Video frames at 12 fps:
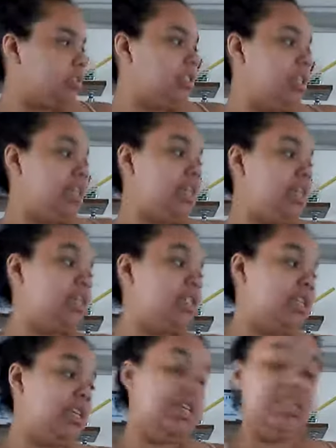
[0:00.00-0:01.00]
He's
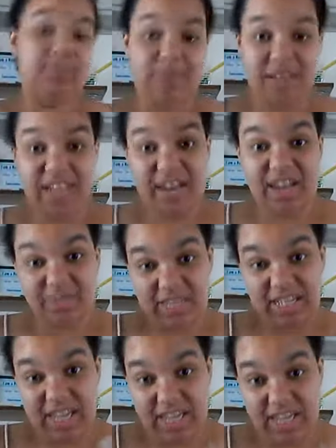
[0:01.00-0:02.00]
big. I would
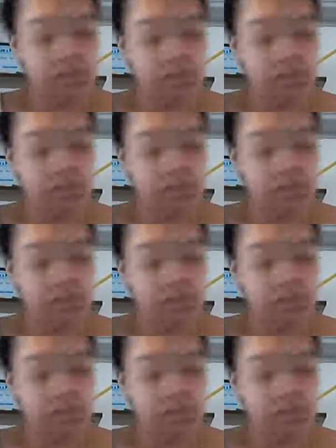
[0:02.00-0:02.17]
say